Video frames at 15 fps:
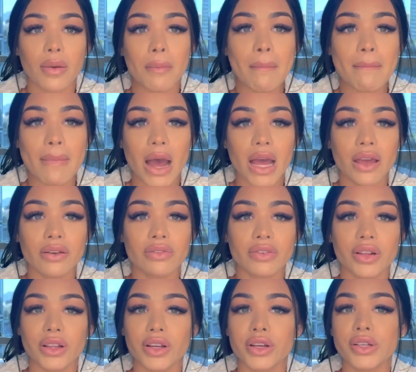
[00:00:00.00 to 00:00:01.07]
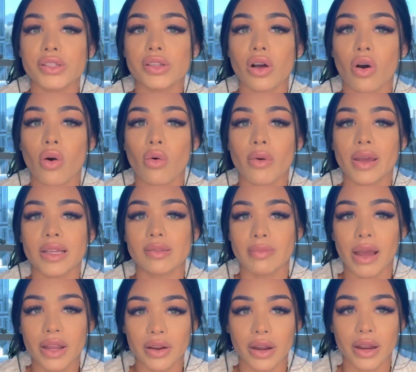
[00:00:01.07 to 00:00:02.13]
my fillers always
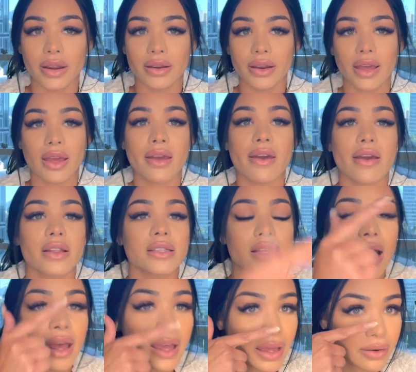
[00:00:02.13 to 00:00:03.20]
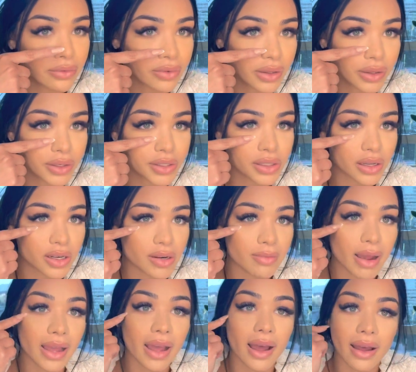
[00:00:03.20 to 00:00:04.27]
migrate and I had fillers under
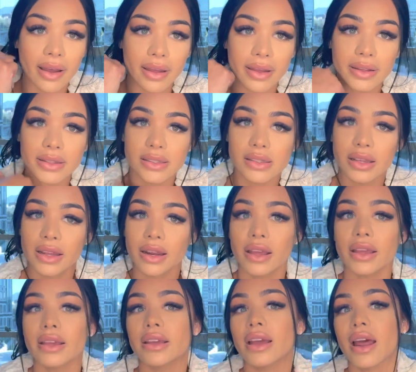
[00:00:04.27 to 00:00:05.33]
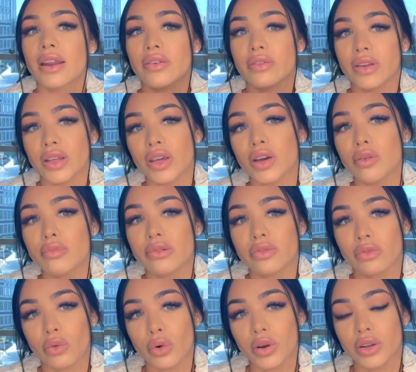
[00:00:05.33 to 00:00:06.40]
my eyes and I had a video
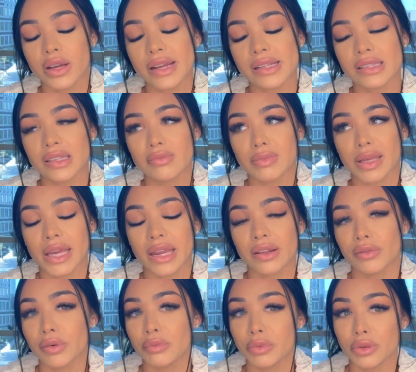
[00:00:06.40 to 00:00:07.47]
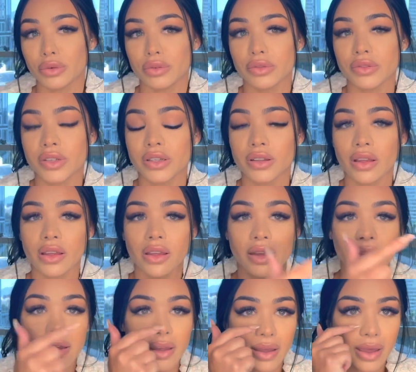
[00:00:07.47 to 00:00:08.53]
before you guys seen me get it removed.
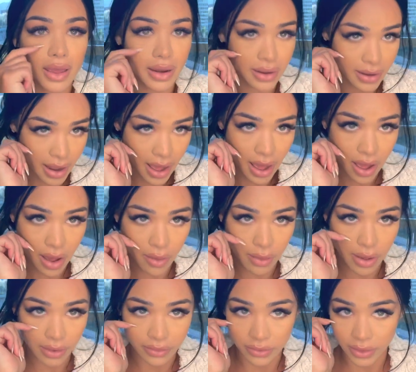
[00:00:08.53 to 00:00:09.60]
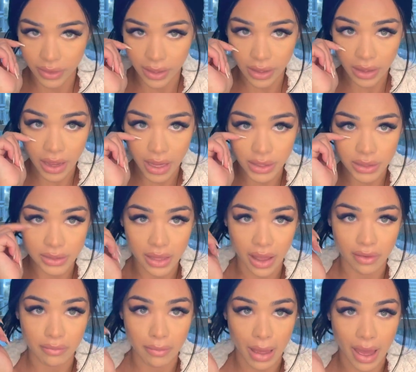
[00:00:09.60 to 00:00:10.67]
And now I feel like I just
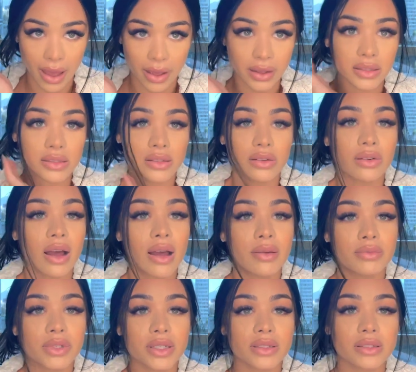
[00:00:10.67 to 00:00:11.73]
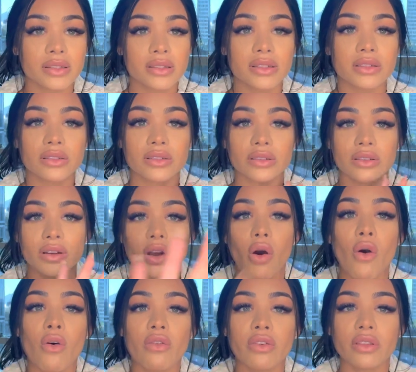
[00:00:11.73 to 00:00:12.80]
have bags. So I'm just
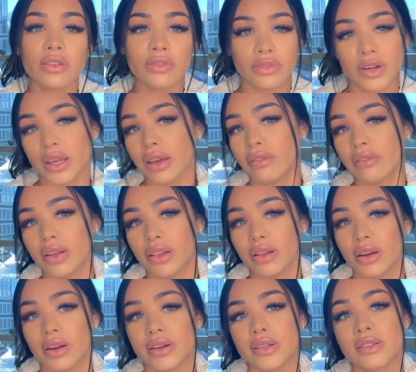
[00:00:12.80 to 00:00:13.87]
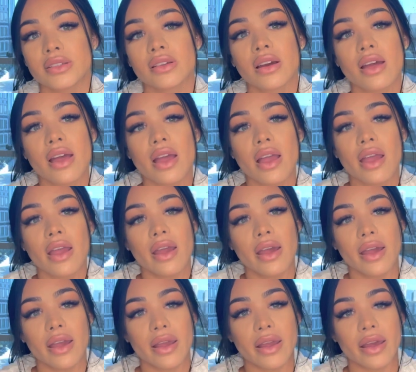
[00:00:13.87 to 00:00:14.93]
over the freaking fillers
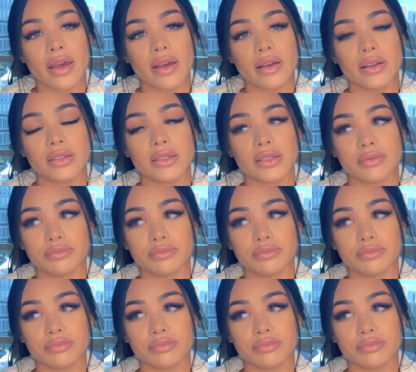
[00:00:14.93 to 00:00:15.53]
and